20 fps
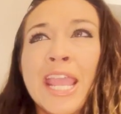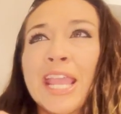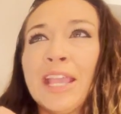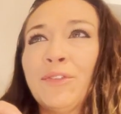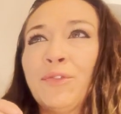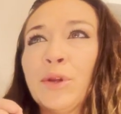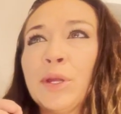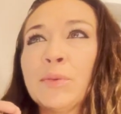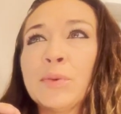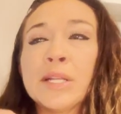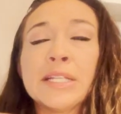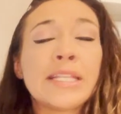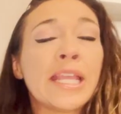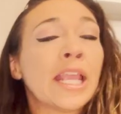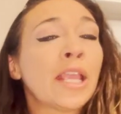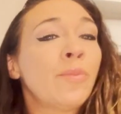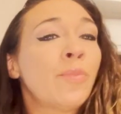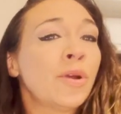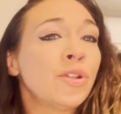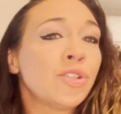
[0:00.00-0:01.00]
If we were to
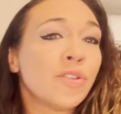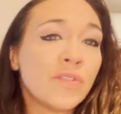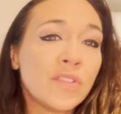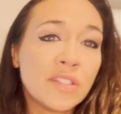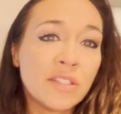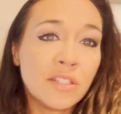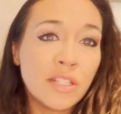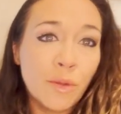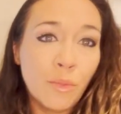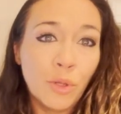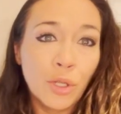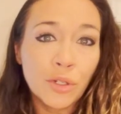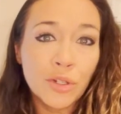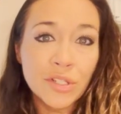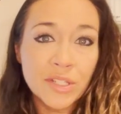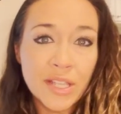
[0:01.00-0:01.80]
take a bunch of similar